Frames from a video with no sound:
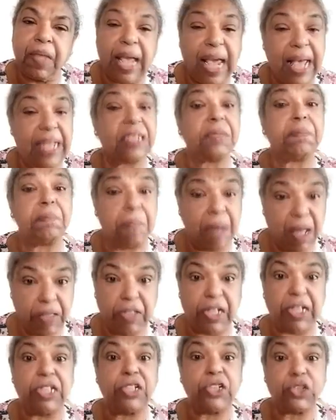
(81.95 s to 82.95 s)
as
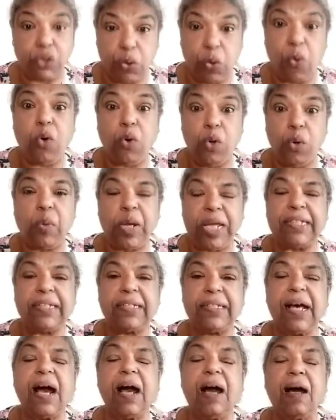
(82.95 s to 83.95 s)
mothers
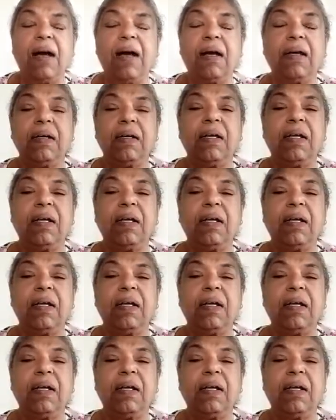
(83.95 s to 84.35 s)
always are,